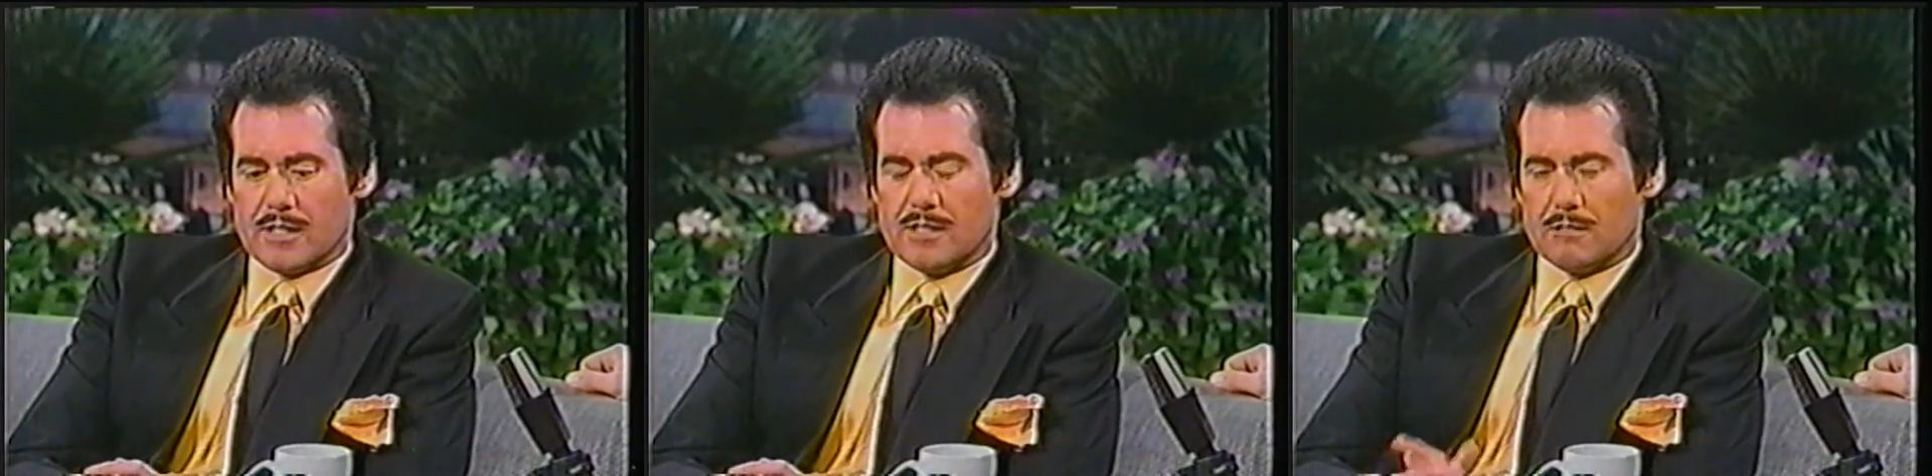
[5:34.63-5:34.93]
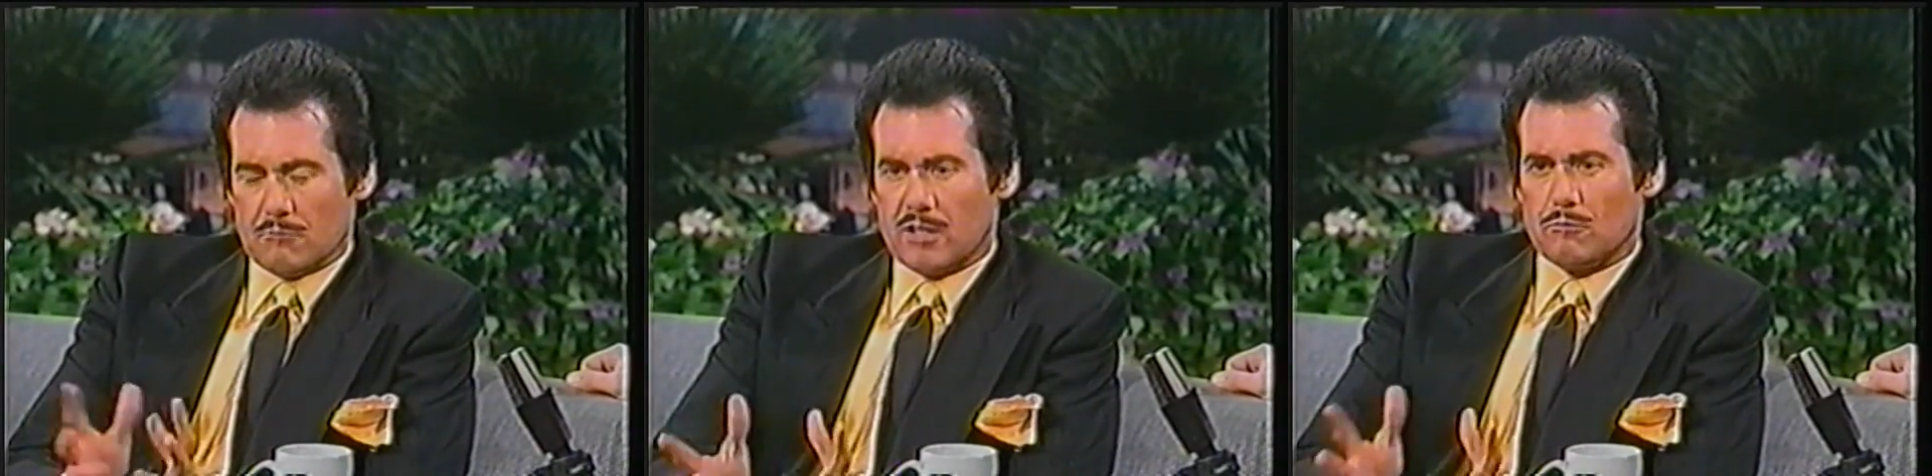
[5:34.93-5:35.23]
I
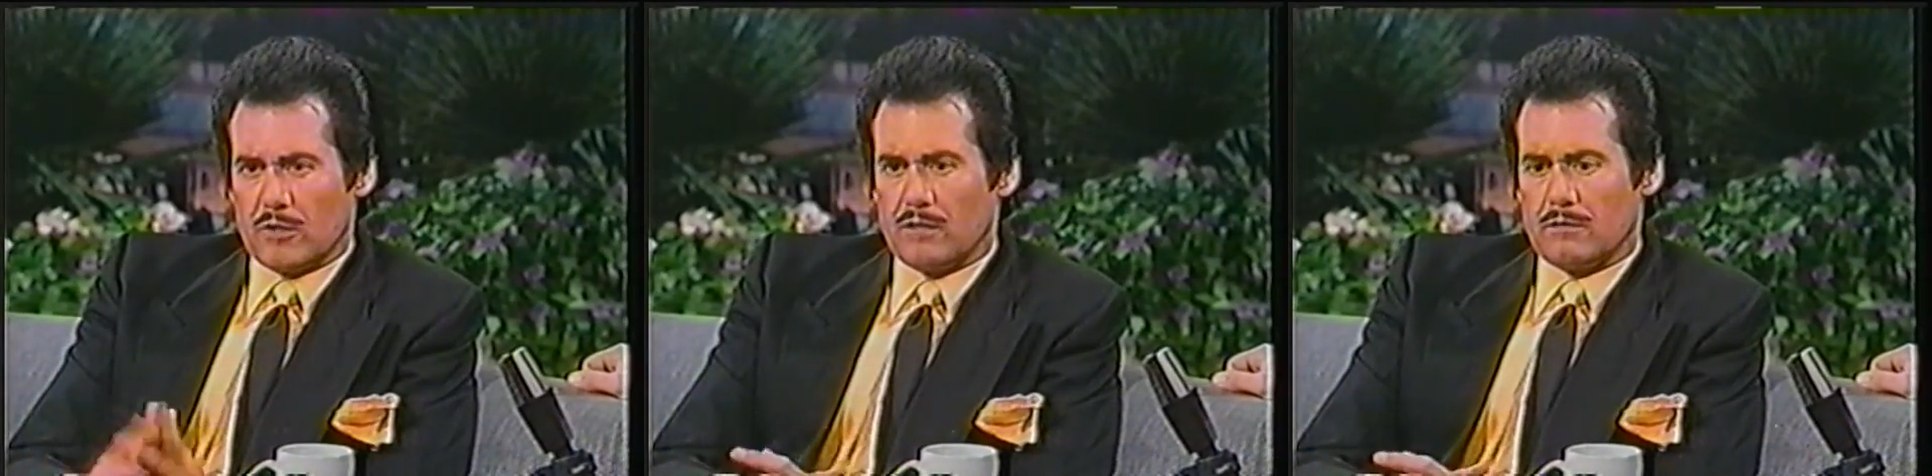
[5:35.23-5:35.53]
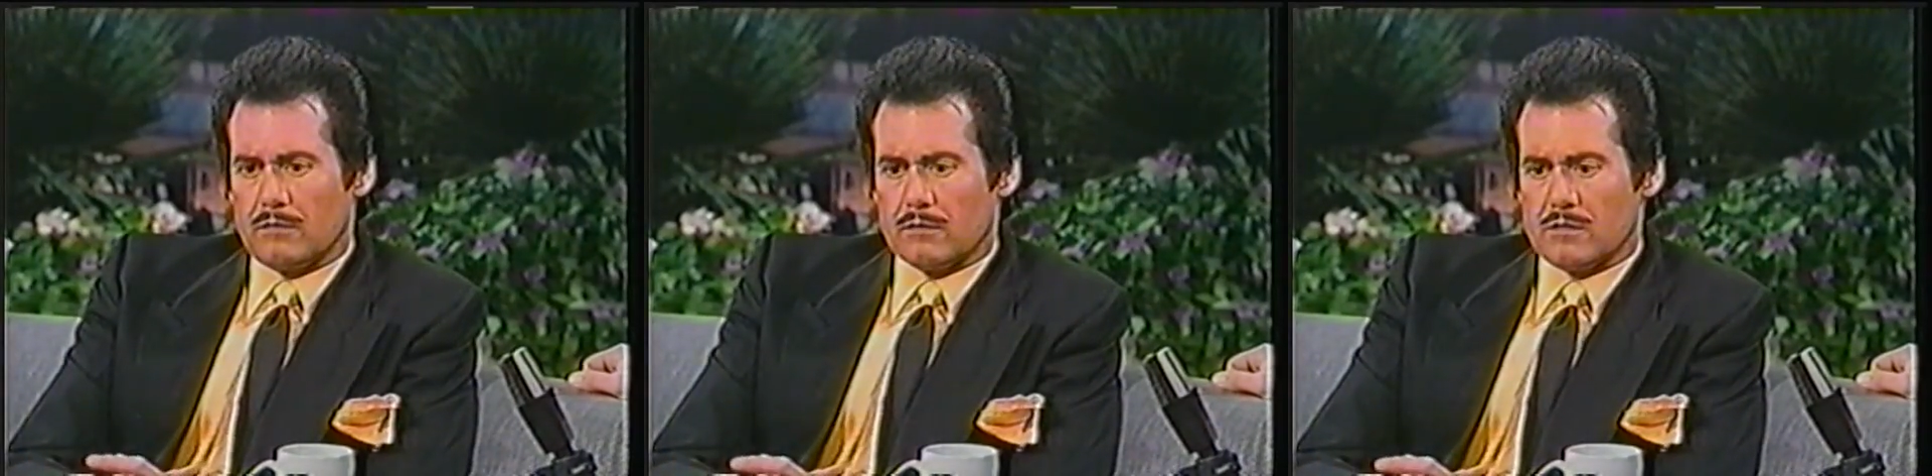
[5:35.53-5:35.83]
said, when
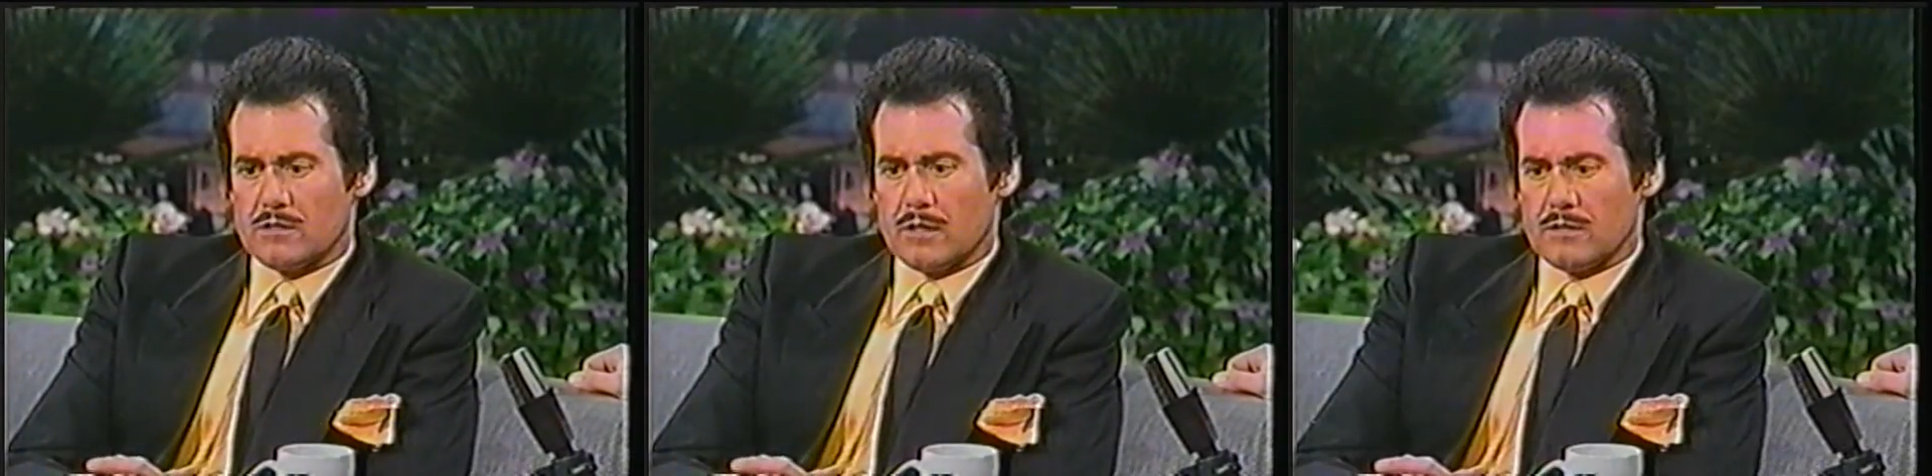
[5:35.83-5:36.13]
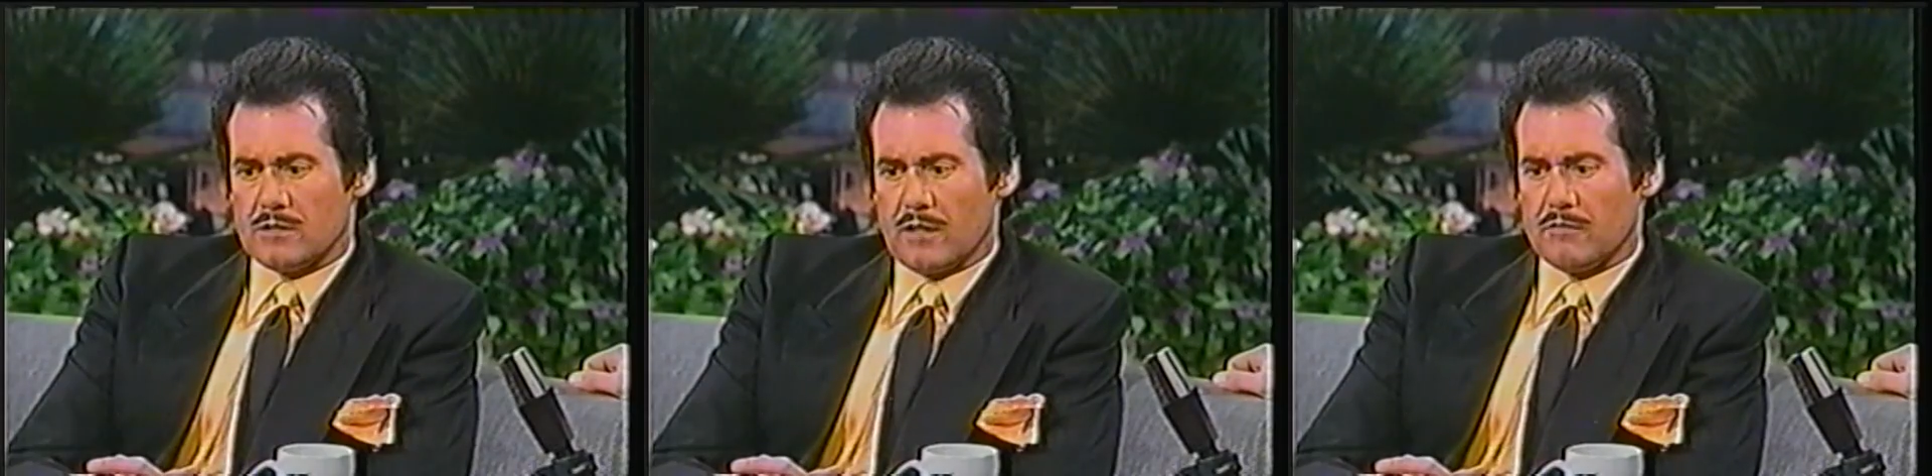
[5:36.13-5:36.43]
do girls start
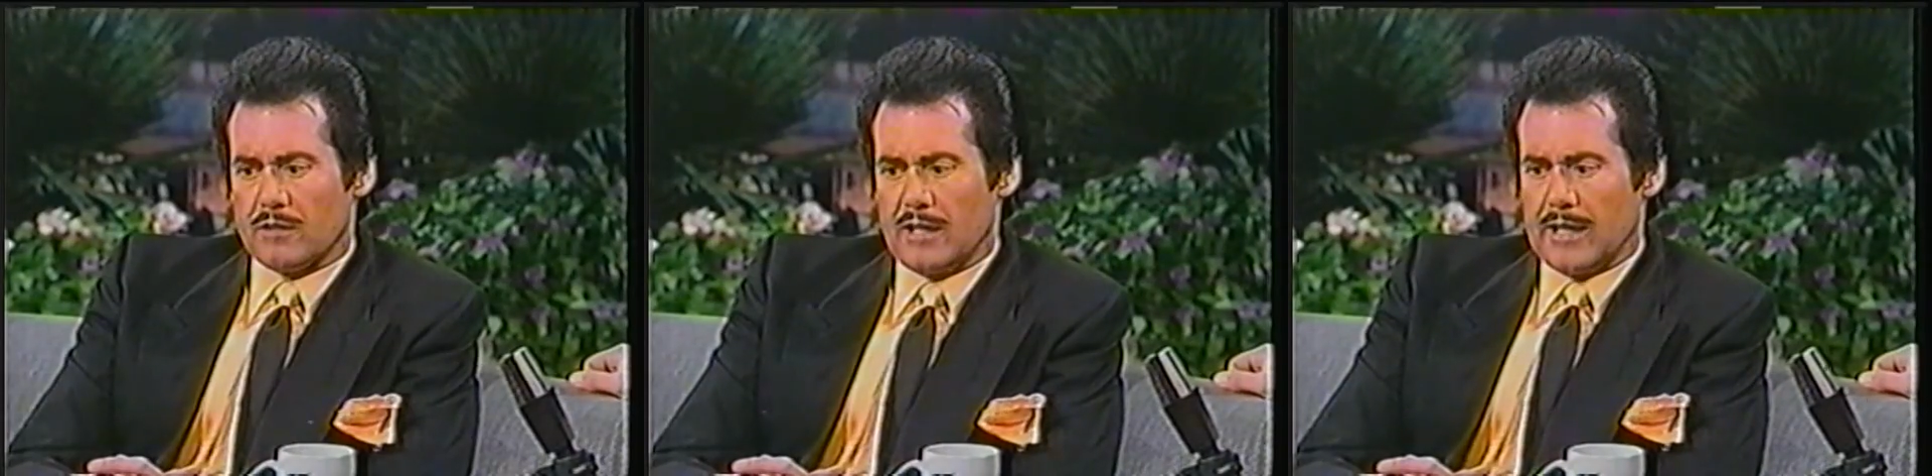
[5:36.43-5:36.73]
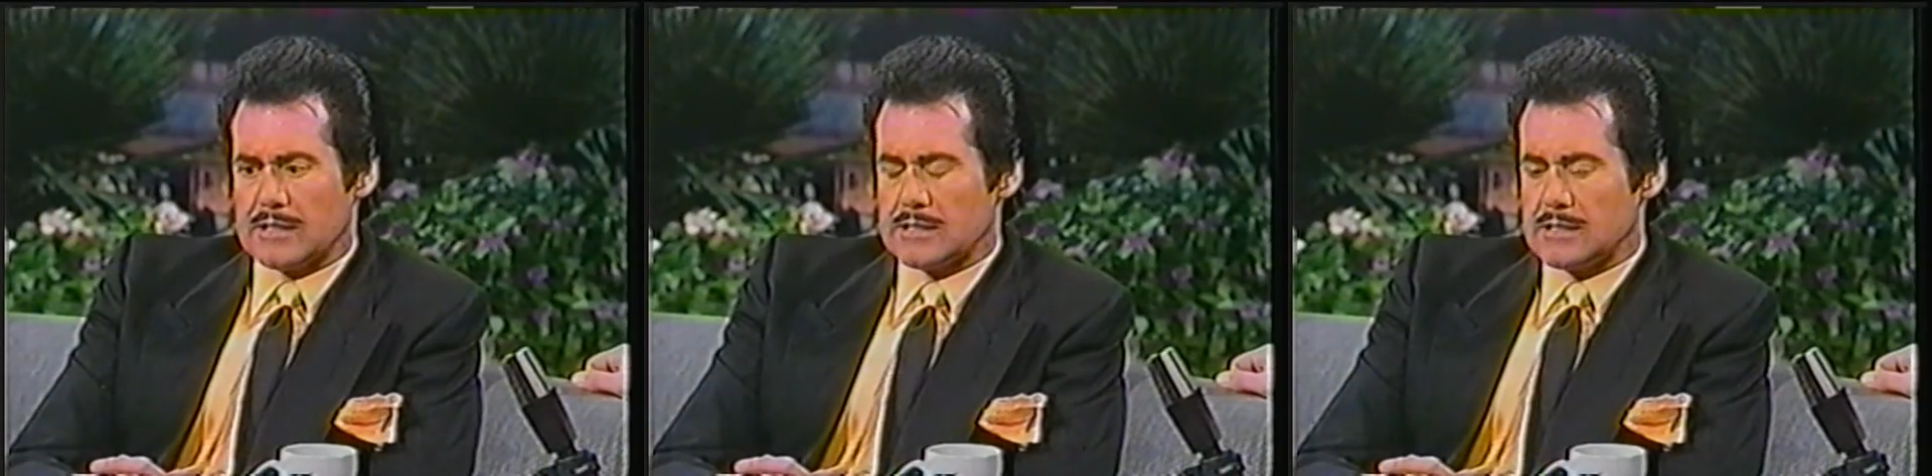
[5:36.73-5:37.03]
to shave their legs?